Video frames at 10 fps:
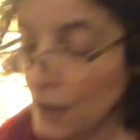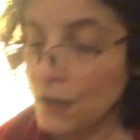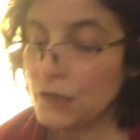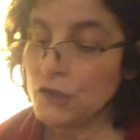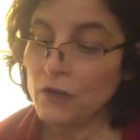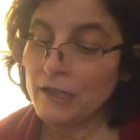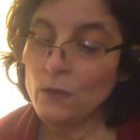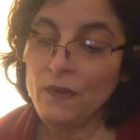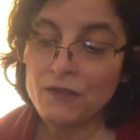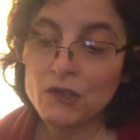
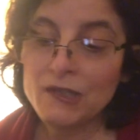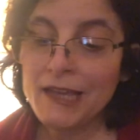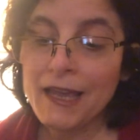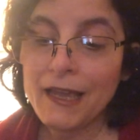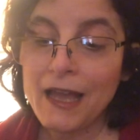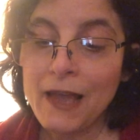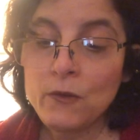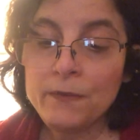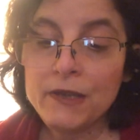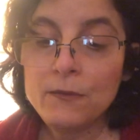Starting with today, I
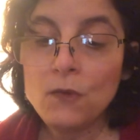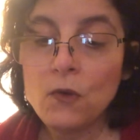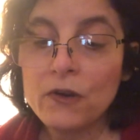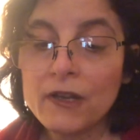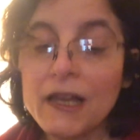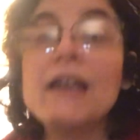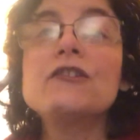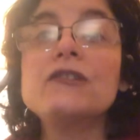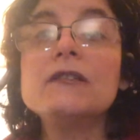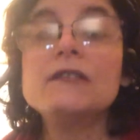will be more
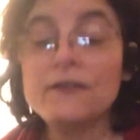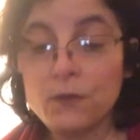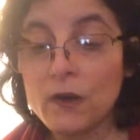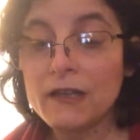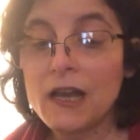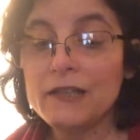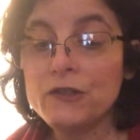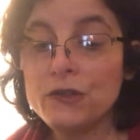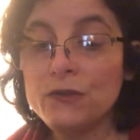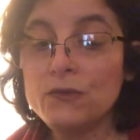conscious of what I
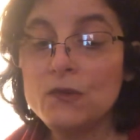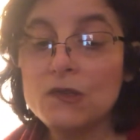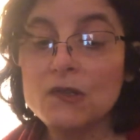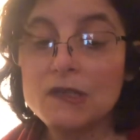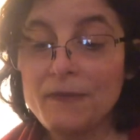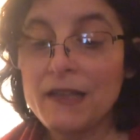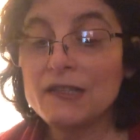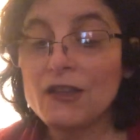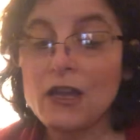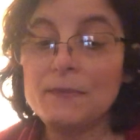choose to spend
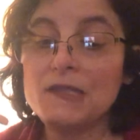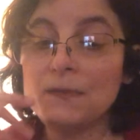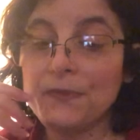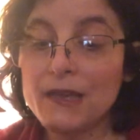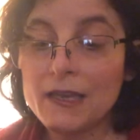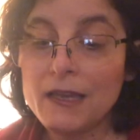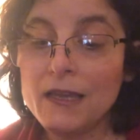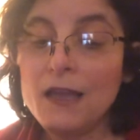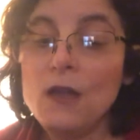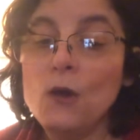time
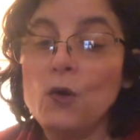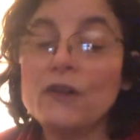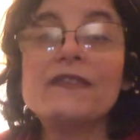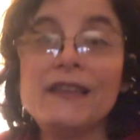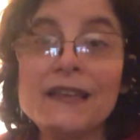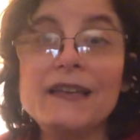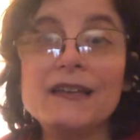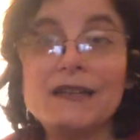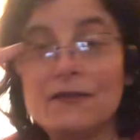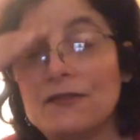speaking or thinking
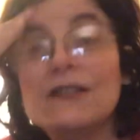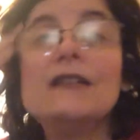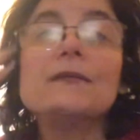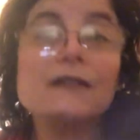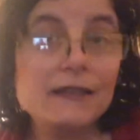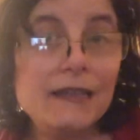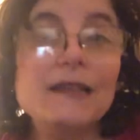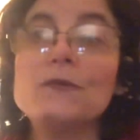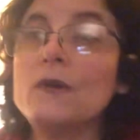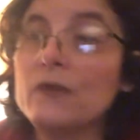of.
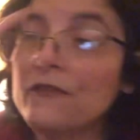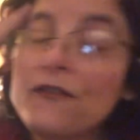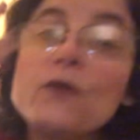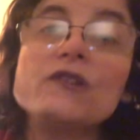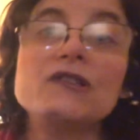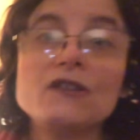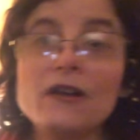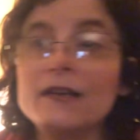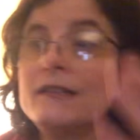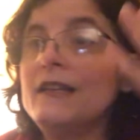Again, what we focus
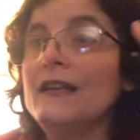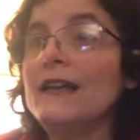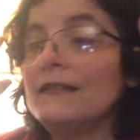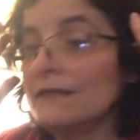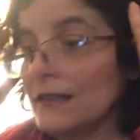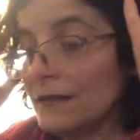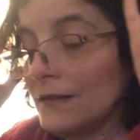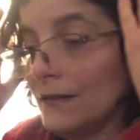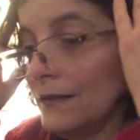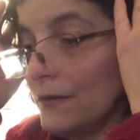on and
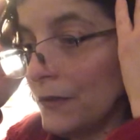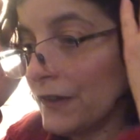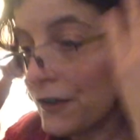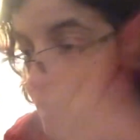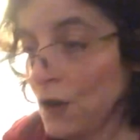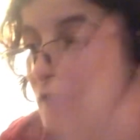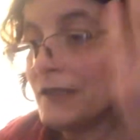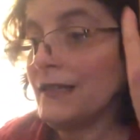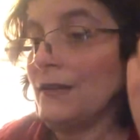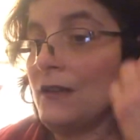with our
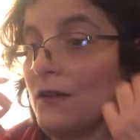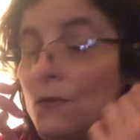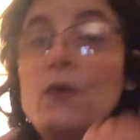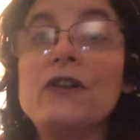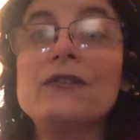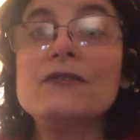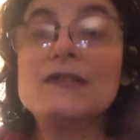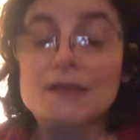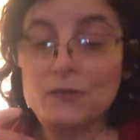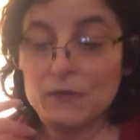thoughts and our
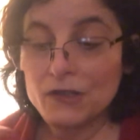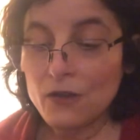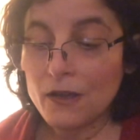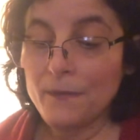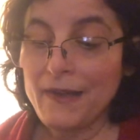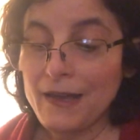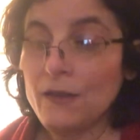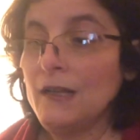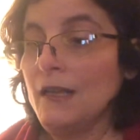words, what we talk about,